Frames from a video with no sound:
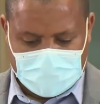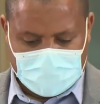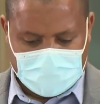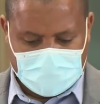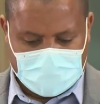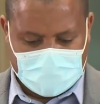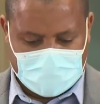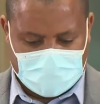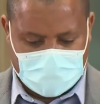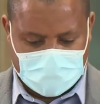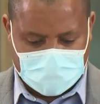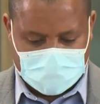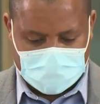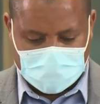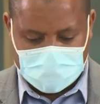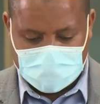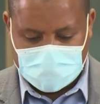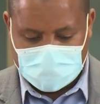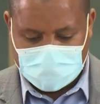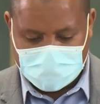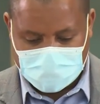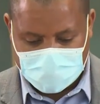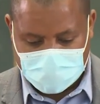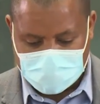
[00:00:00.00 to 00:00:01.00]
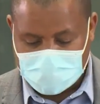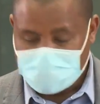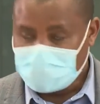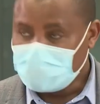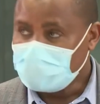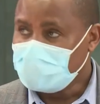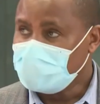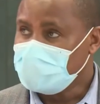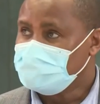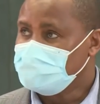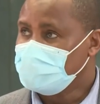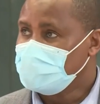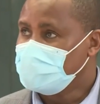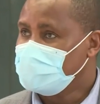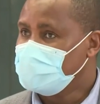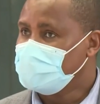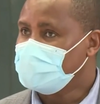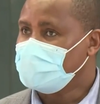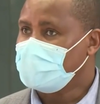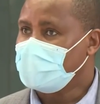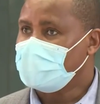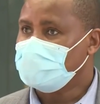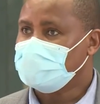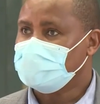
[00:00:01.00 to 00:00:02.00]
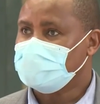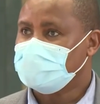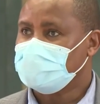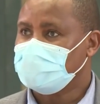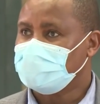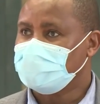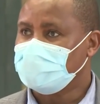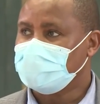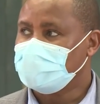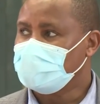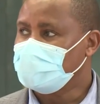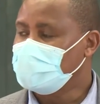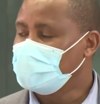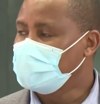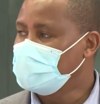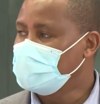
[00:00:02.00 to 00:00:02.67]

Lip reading: This issue, I think, has been discussed severally